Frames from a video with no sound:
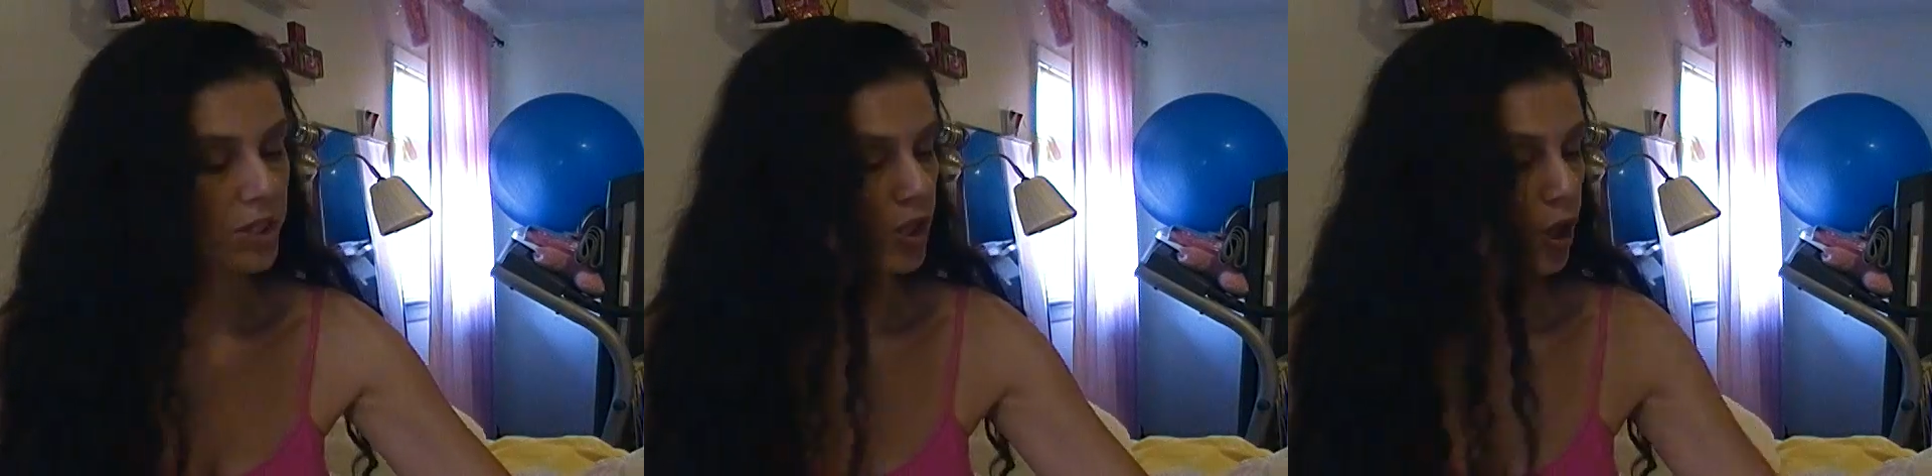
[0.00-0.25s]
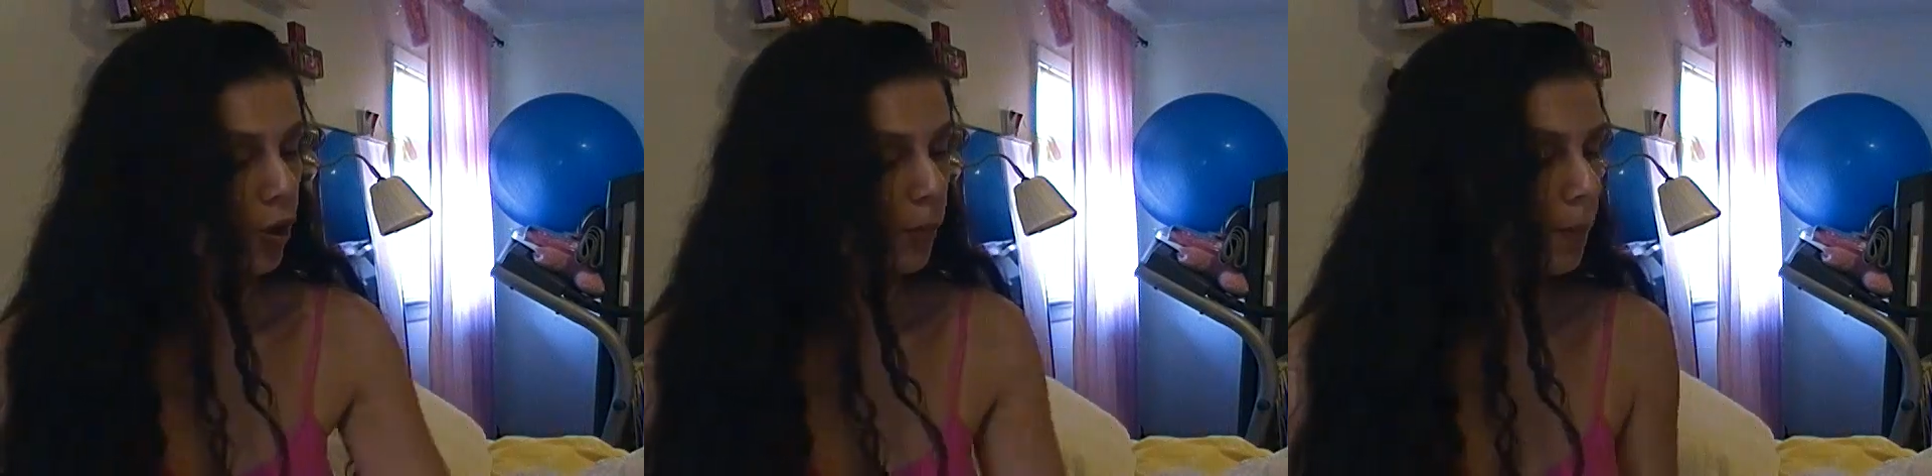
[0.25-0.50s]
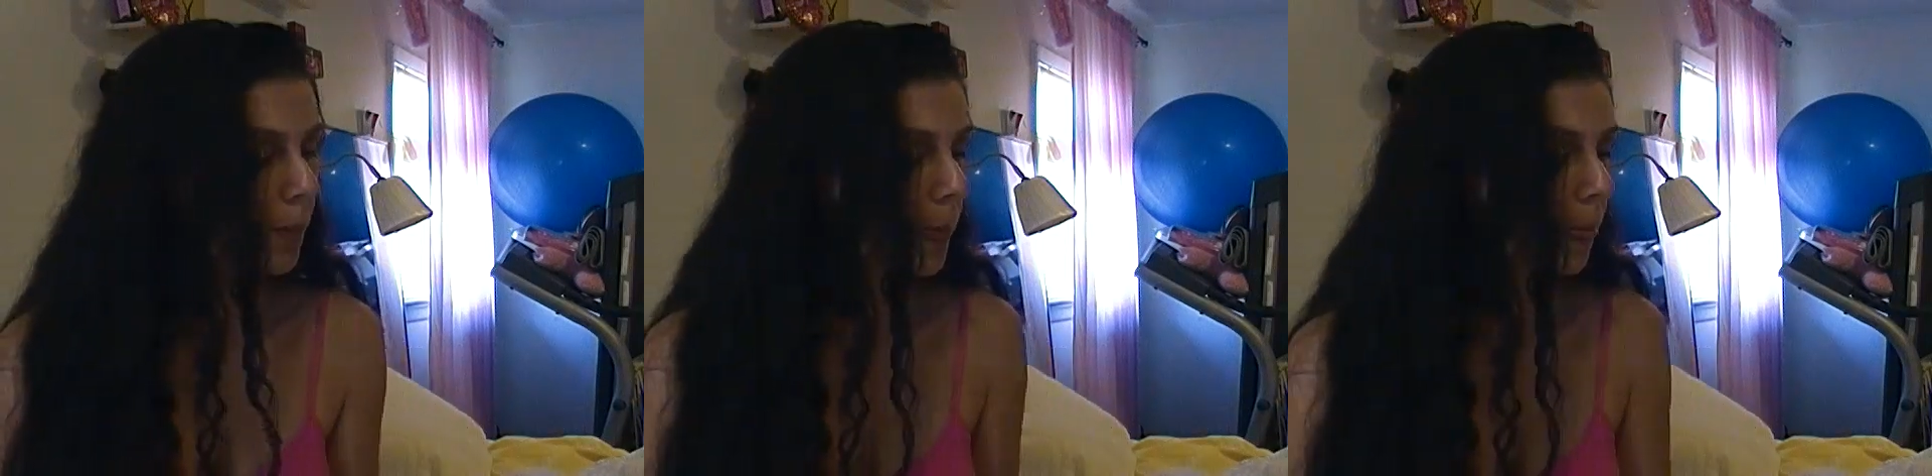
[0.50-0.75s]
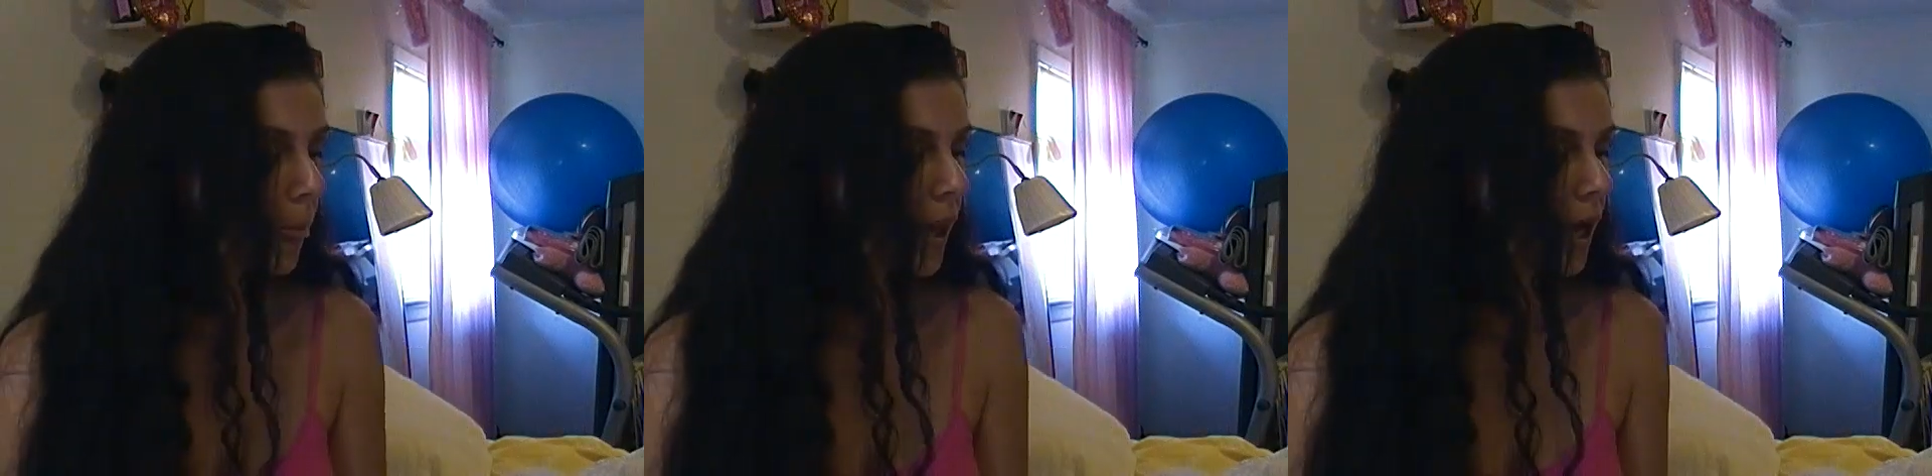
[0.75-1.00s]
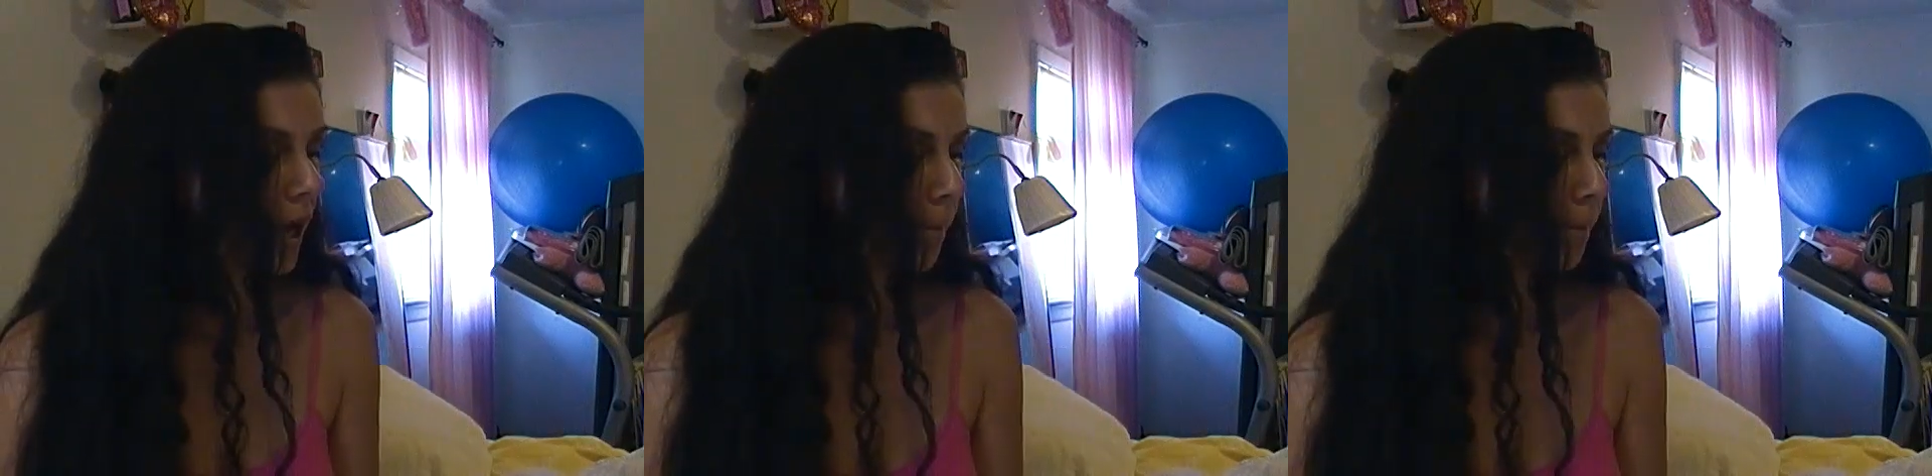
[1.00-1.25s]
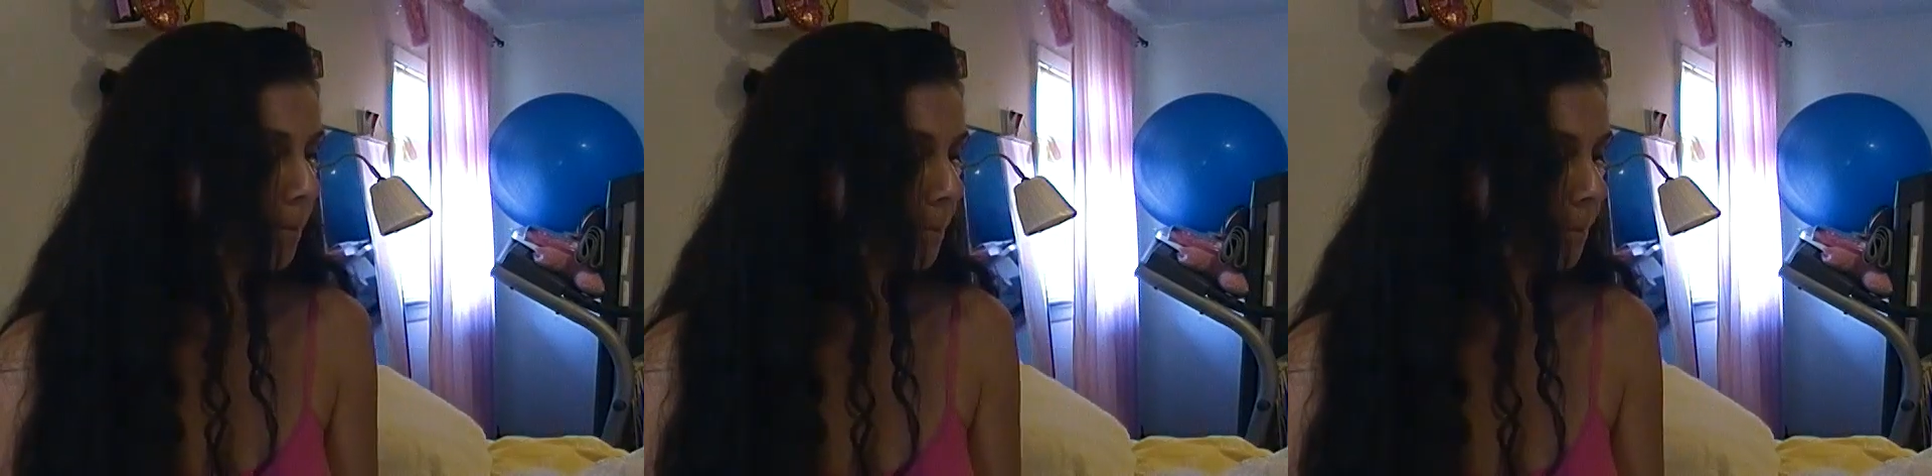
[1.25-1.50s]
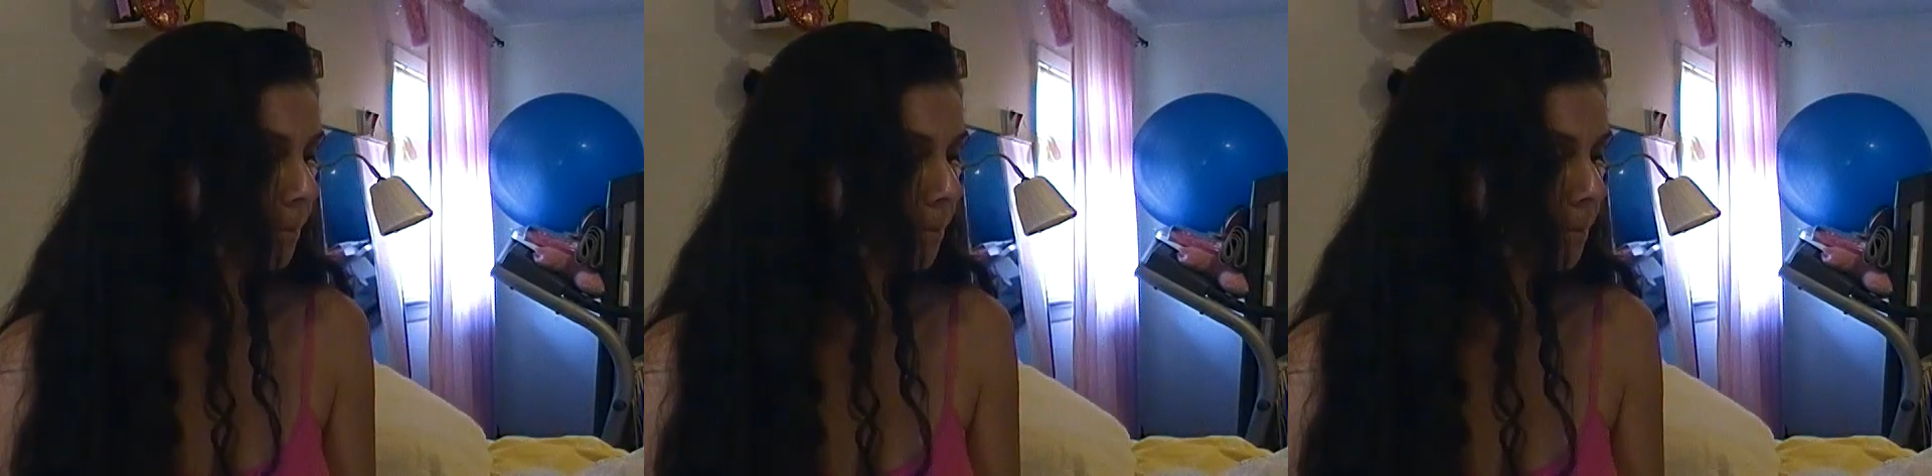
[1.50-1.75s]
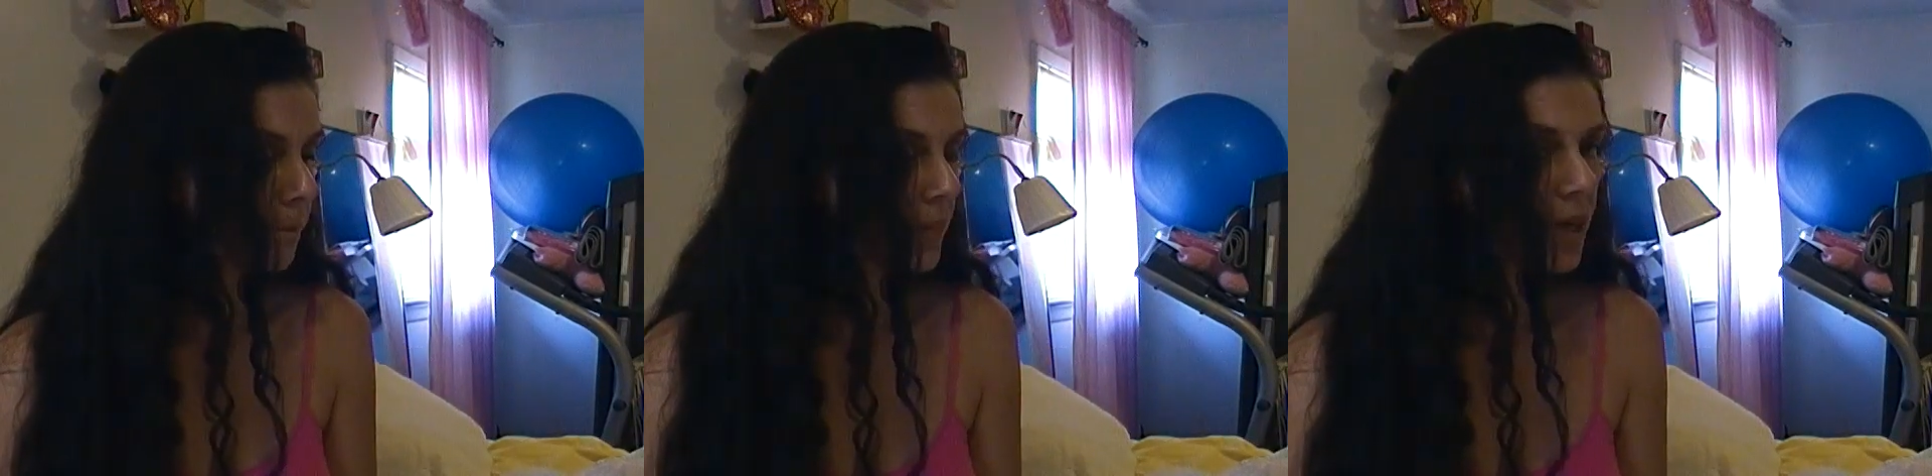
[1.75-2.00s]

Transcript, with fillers: so mm-hmm